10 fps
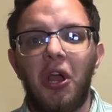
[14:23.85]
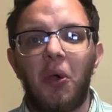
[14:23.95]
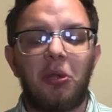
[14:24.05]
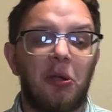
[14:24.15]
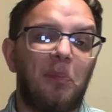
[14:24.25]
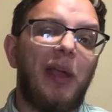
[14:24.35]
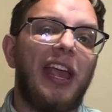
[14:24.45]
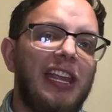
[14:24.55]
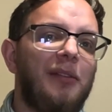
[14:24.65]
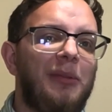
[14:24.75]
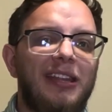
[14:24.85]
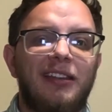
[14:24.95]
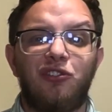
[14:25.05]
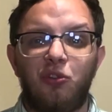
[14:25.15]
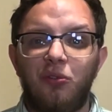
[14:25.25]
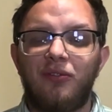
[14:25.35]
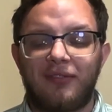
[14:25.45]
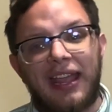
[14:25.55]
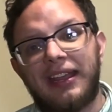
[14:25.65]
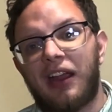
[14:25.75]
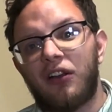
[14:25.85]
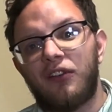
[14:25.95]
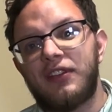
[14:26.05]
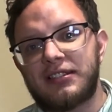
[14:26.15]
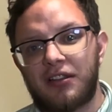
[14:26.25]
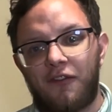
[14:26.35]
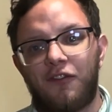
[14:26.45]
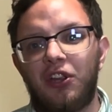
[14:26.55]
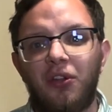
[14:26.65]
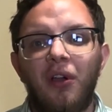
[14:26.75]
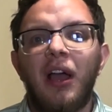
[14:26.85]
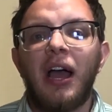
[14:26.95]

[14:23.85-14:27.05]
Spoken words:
when you're paying me to take care of this stuff for you.